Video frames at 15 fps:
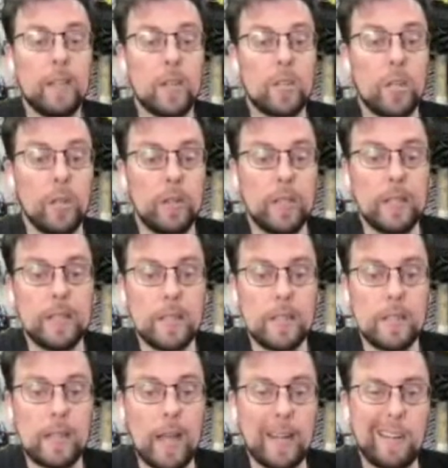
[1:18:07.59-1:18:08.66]
The truth
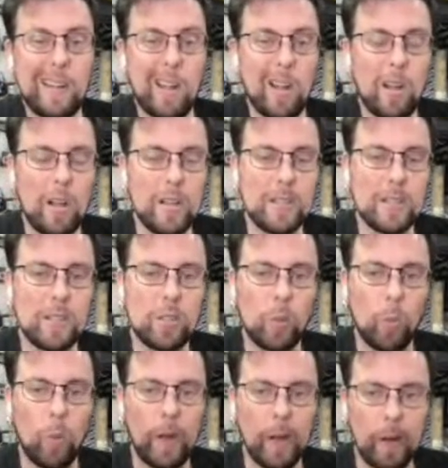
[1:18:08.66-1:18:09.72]
is that
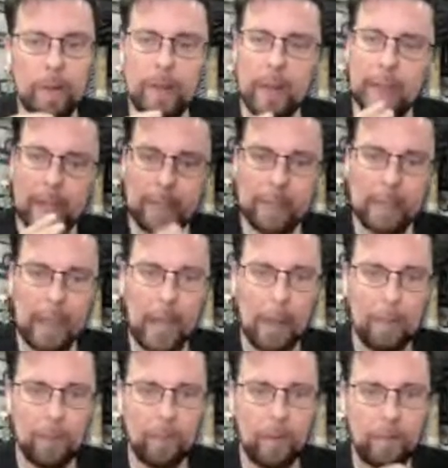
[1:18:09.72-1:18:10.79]
causes weird things to
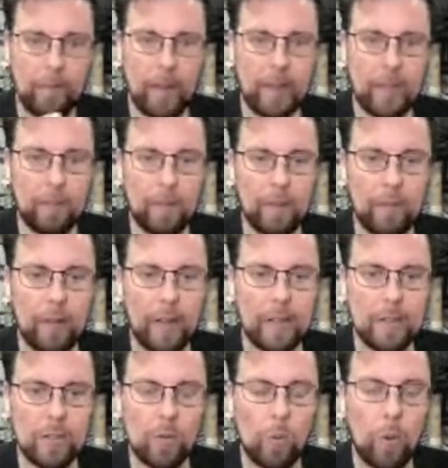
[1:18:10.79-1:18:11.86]
happen with vacuum
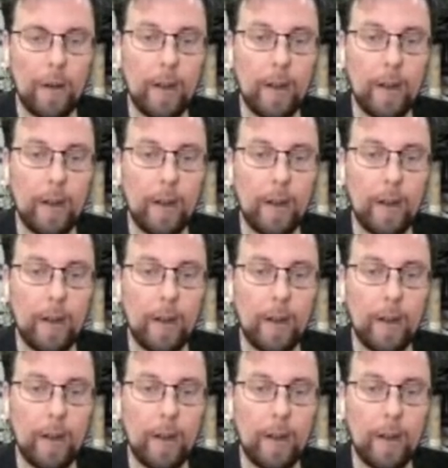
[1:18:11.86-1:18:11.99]
advance,